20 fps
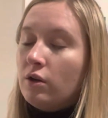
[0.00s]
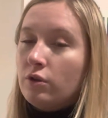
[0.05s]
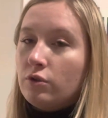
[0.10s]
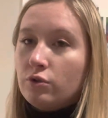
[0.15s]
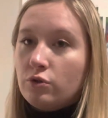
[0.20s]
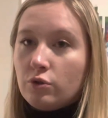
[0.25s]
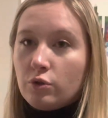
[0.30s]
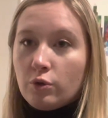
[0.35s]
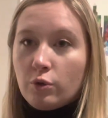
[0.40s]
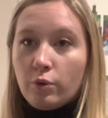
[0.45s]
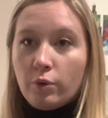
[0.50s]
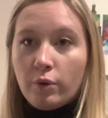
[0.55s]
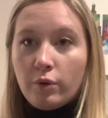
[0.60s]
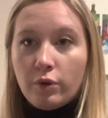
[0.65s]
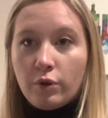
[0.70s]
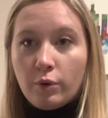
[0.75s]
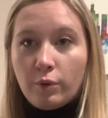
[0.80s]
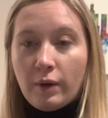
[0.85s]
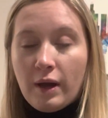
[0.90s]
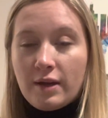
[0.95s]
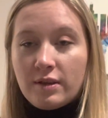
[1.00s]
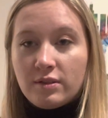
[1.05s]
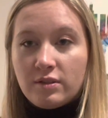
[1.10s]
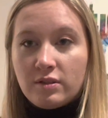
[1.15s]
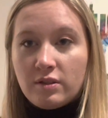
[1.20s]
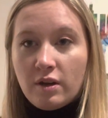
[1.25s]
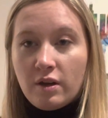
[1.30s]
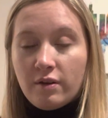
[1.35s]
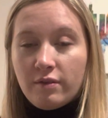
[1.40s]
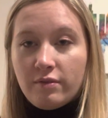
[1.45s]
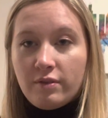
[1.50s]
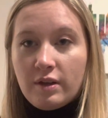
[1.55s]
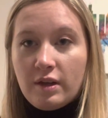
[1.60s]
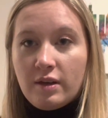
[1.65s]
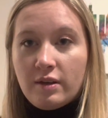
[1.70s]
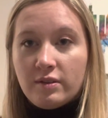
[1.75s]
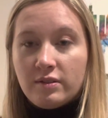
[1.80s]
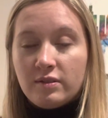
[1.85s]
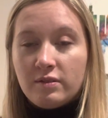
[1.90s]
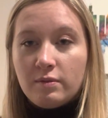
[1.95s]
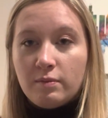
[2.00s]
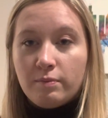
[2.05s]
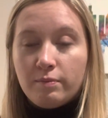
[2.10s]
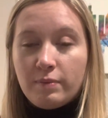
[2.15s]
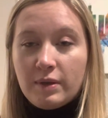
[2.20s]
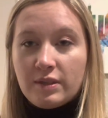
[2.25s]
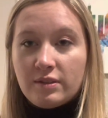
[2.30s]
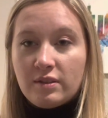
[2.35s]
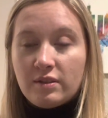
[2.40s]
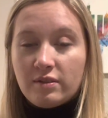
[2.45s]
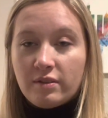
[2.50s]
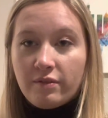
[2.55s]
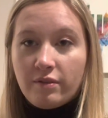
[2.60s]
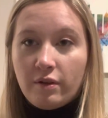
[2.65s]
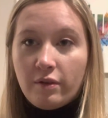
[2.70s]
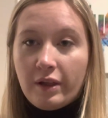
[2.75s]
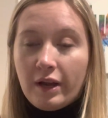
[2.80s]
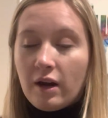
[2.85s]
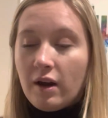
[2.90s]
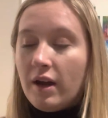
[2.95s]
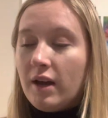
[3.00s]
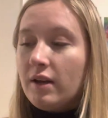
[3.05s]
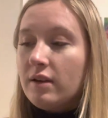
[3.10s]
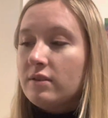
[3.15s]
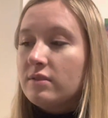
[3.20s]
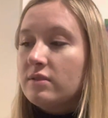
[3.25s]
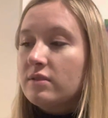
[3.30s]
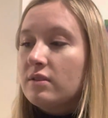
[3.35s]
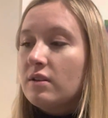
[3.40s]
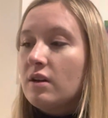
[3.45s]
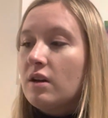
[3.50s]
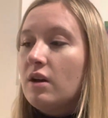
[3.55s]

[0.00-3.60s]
to the rest of these pieces of the larynx.